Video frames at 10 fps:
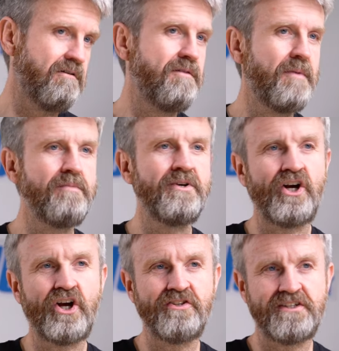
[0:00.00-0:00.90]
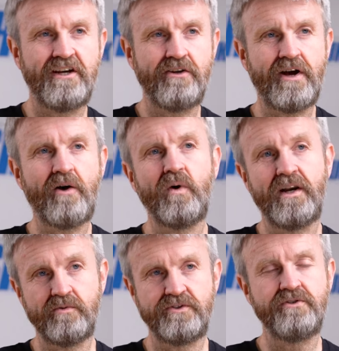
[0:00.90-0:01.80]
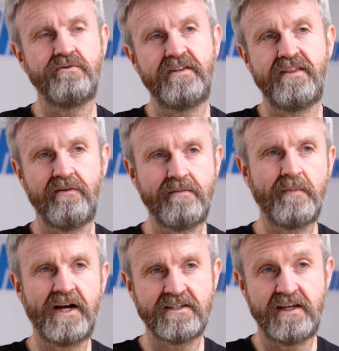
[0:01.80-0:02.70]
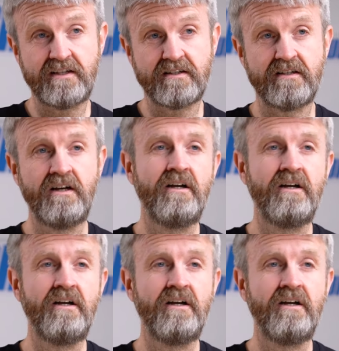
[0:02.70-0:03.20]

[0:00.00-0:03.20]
at the moment I can't tell you how well it would do in their impact tests.